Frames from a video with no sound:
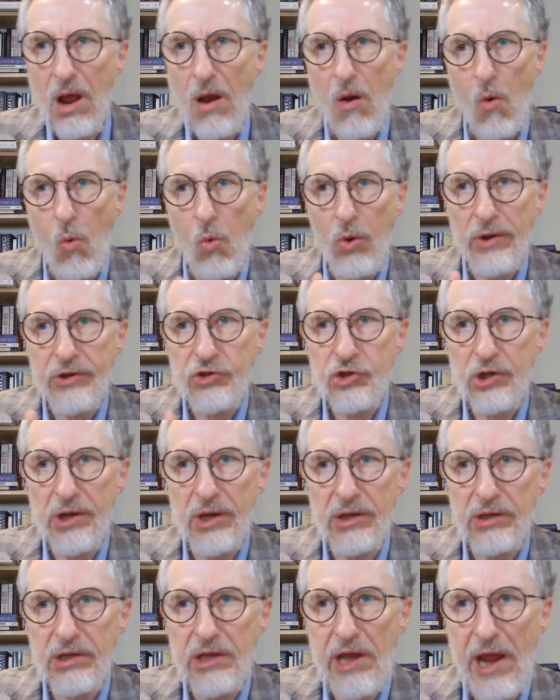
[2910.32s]
which
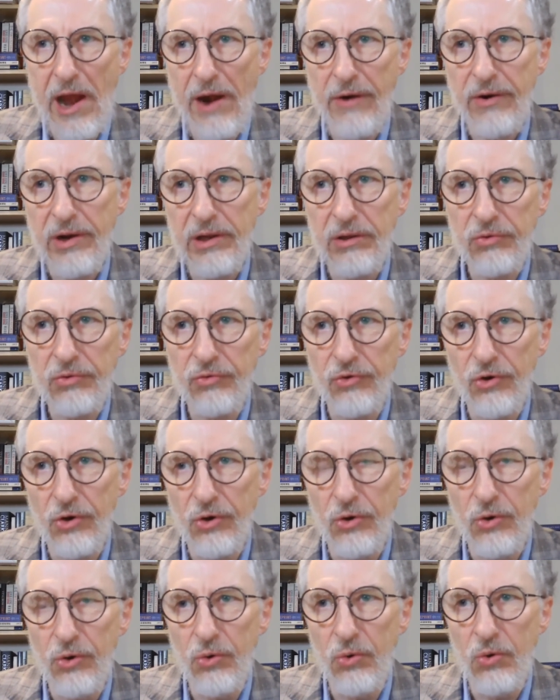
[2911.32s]
can carry
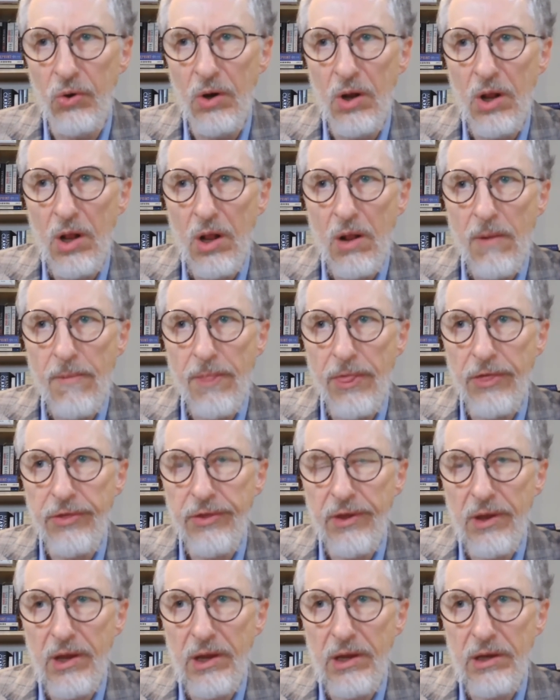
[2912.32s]
through
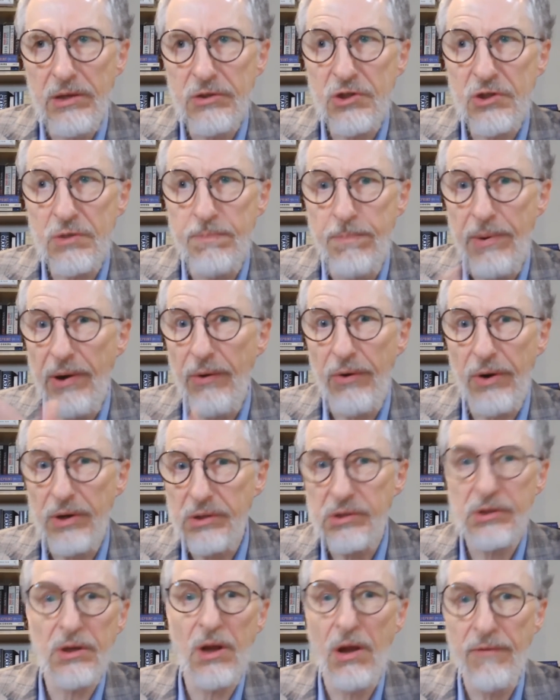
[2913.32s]
the
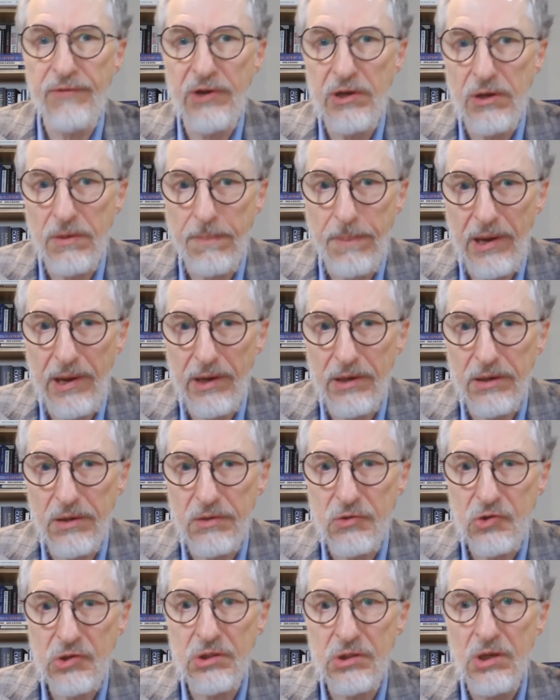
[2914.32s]
spirit of
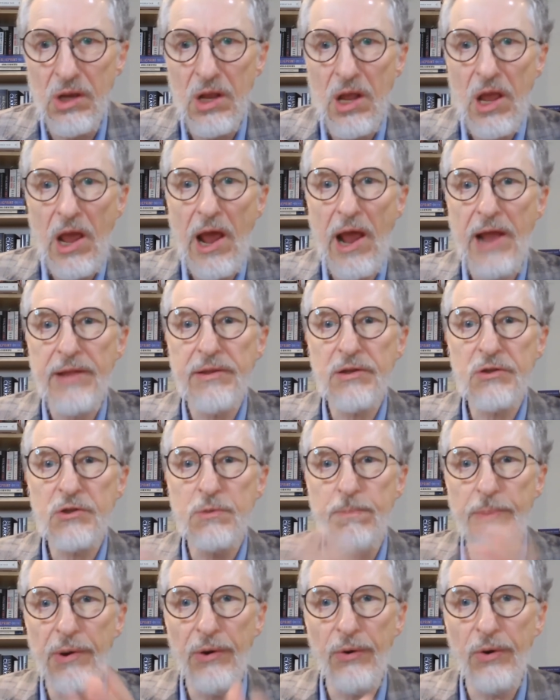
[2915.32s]
independence and the
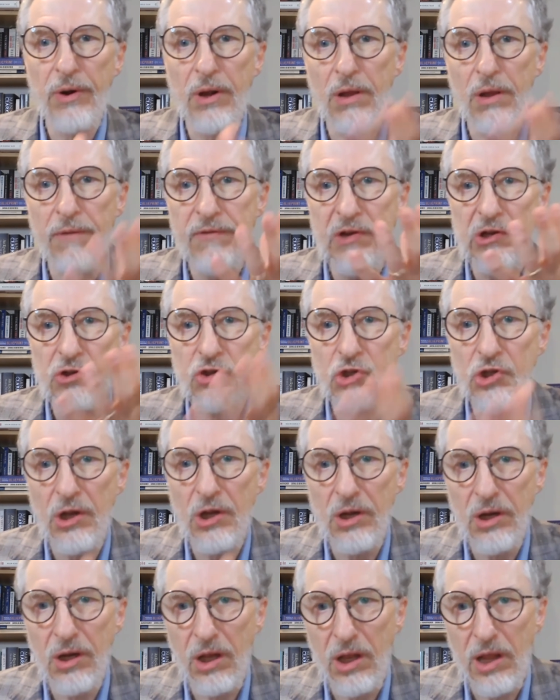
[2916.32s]
spirit of
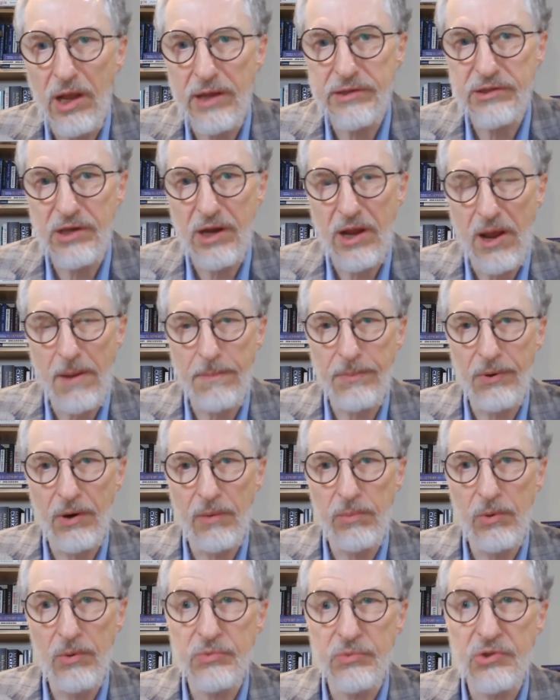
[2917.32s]
internalizing our
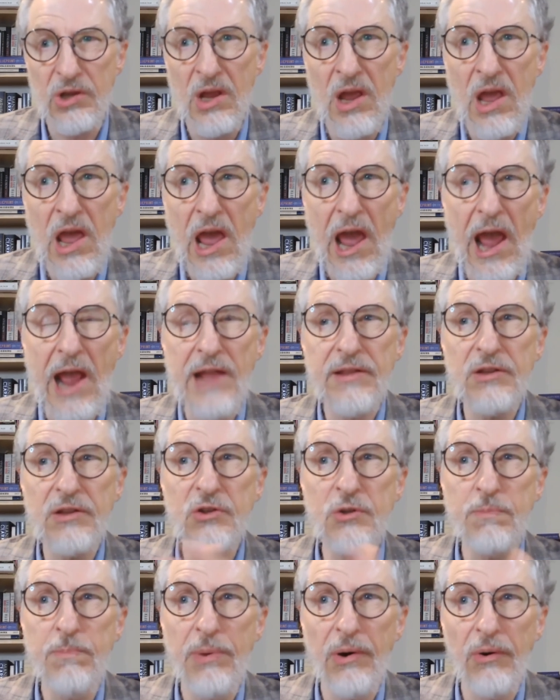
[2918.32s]
problems and the
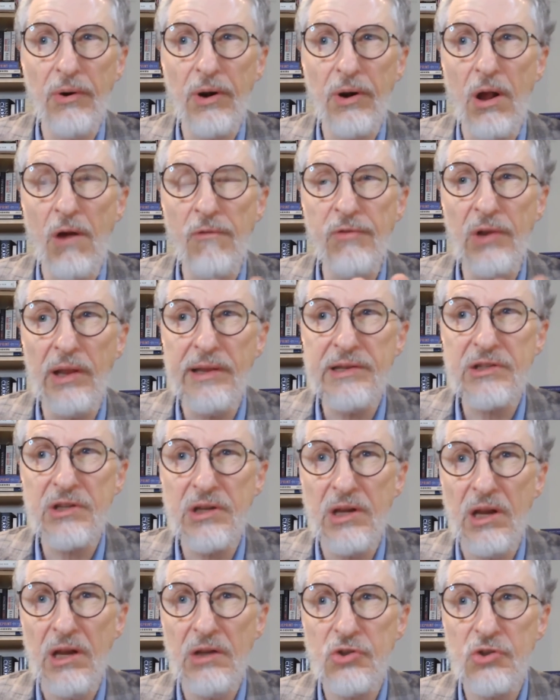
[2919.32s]
spirit of
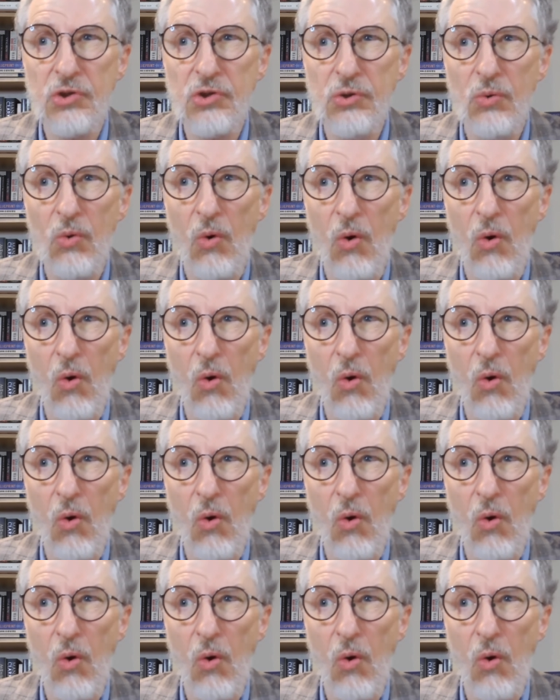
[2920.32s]
listening to